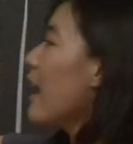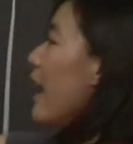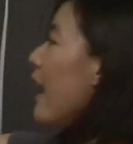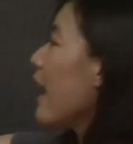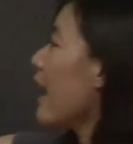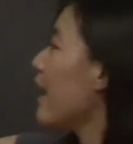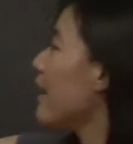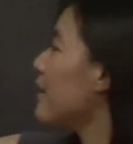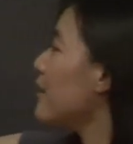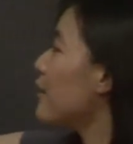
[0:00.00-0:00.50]

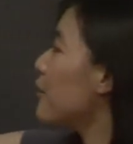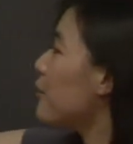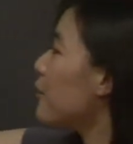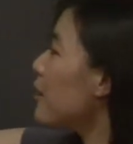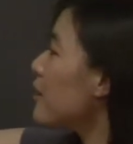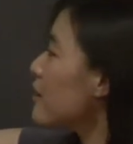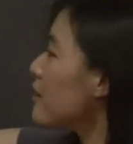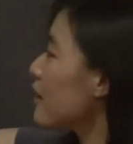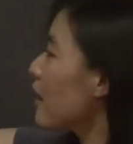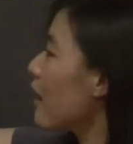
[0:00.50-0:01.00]
And the
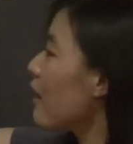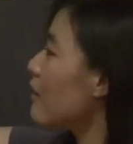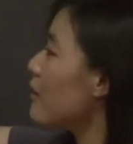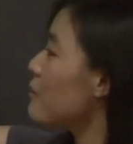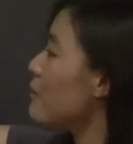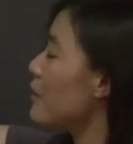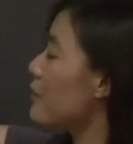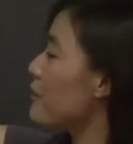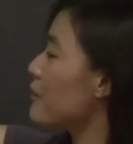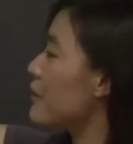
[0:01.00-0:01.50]
first
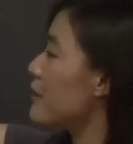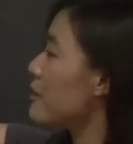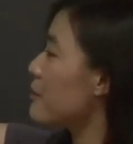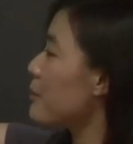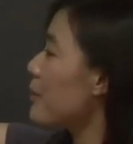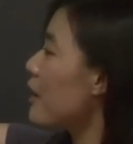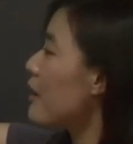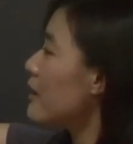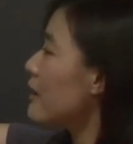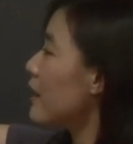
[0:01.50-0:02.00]
column of this
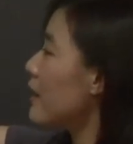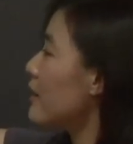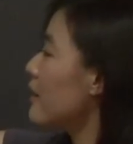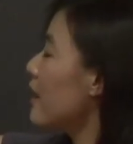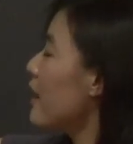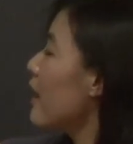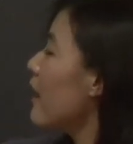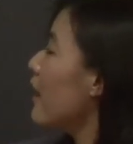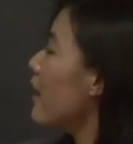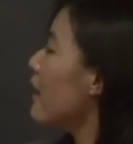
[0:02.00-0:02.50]
product
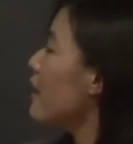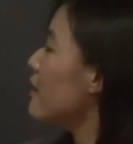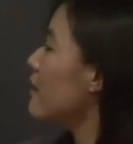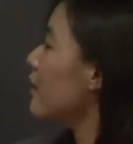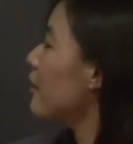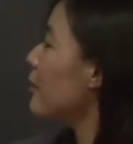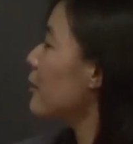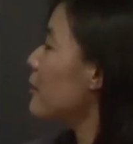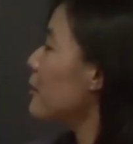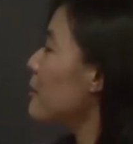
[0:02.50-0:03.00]
is
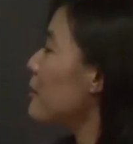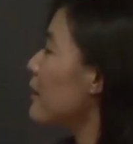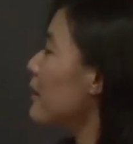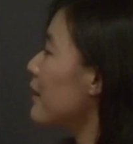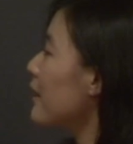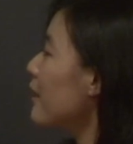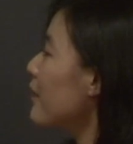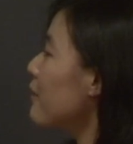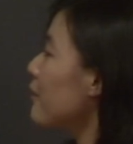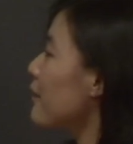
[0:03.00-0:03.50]
going to be
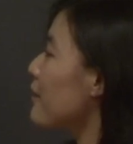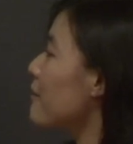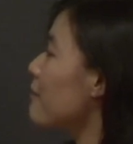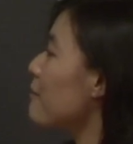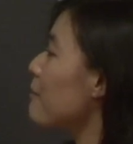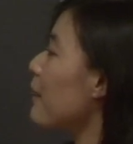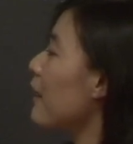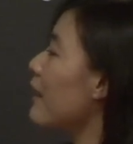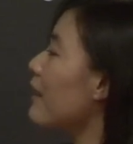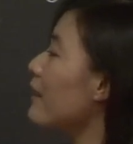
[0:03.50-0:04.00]
given
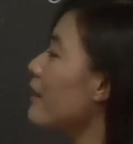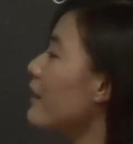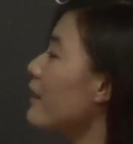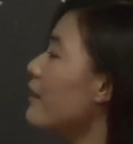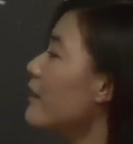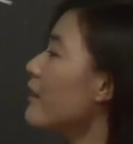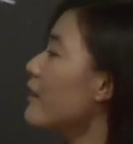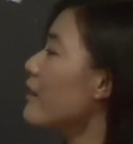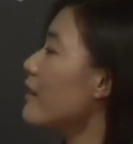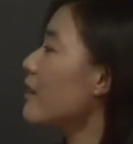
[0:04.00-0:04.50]
by
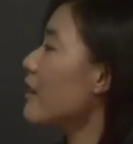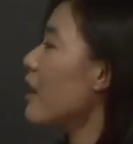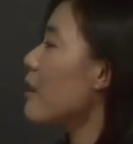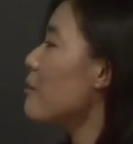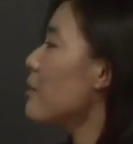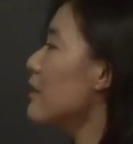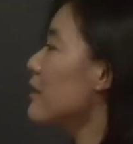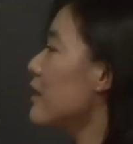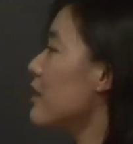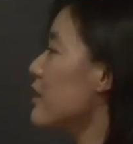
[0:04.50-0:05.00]
linear
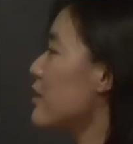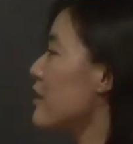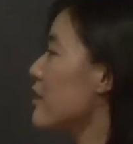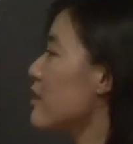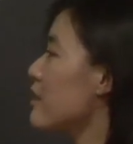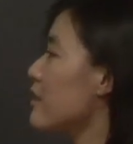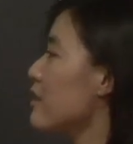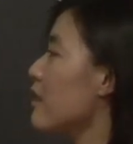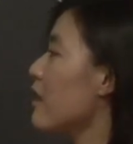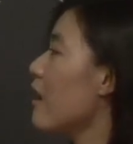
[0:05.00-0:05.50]

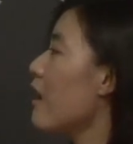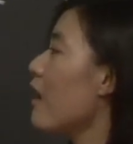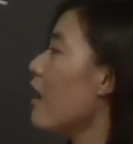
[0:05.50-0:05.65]
combinations